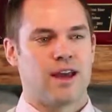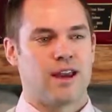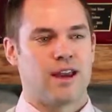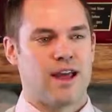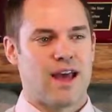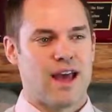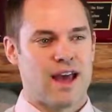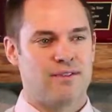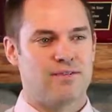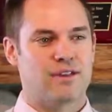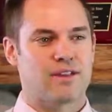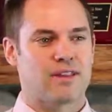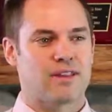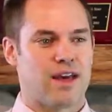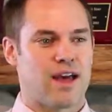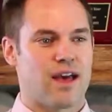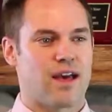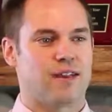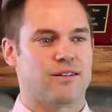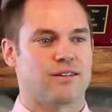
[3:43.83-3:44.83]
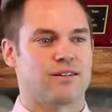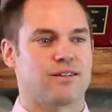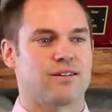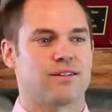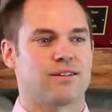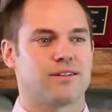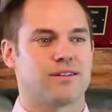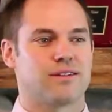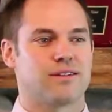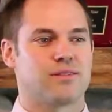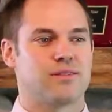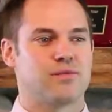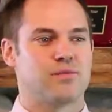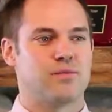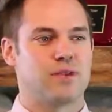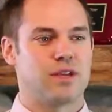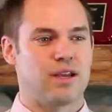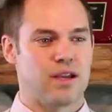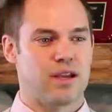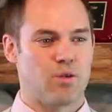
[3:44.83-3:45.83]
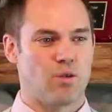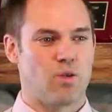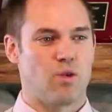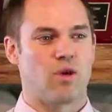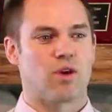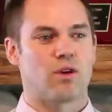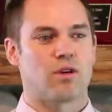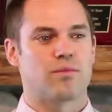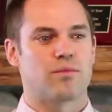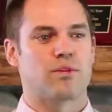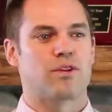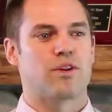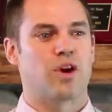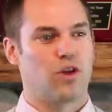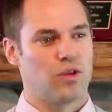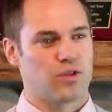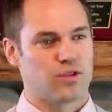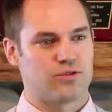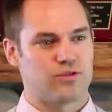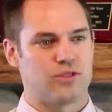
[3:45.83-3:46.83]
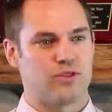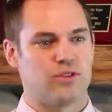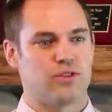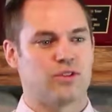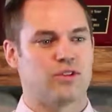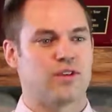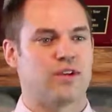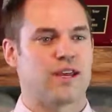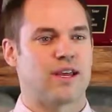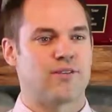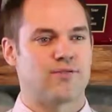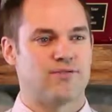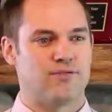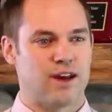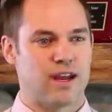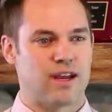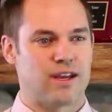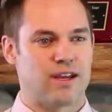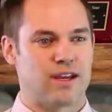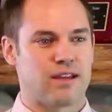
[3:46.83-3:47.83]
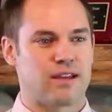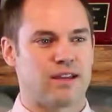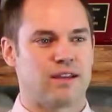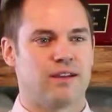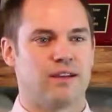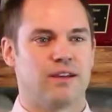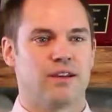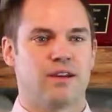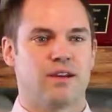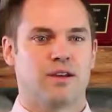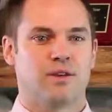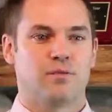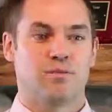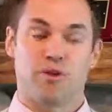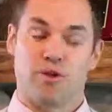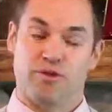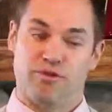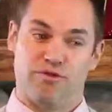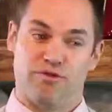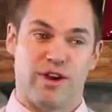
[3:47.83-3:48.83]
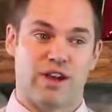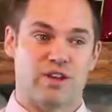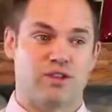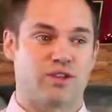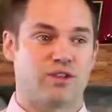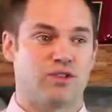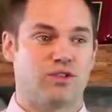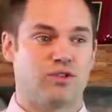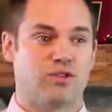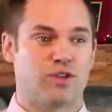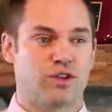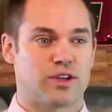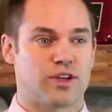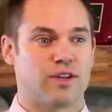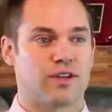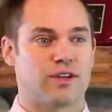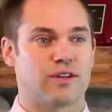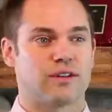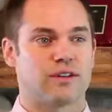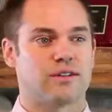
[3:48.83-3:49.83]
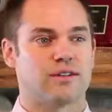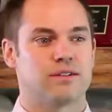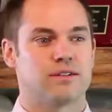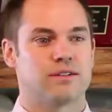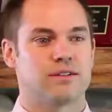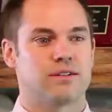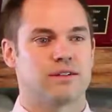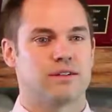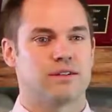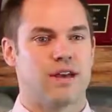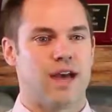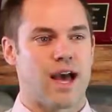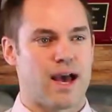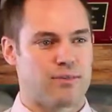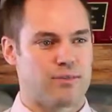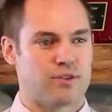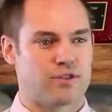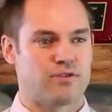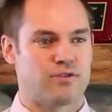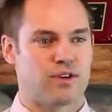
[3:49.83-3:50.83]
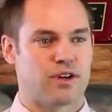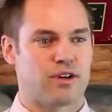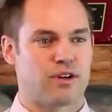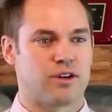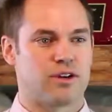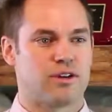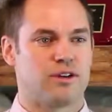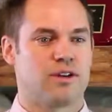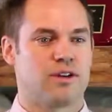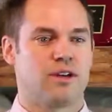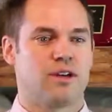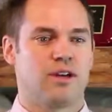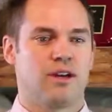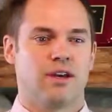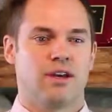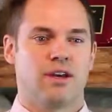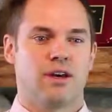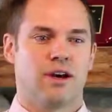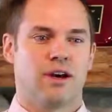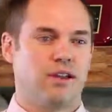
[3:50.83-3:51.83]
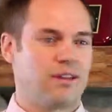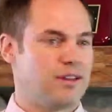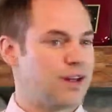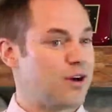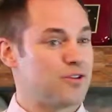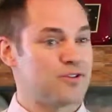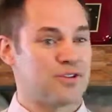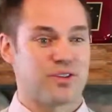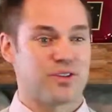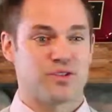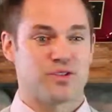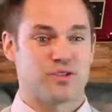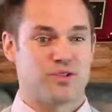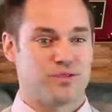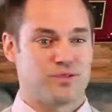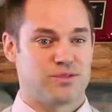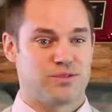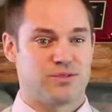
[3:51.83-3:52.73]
And having that be a warm, colorful, inviting, professional-looking atmosphere allows us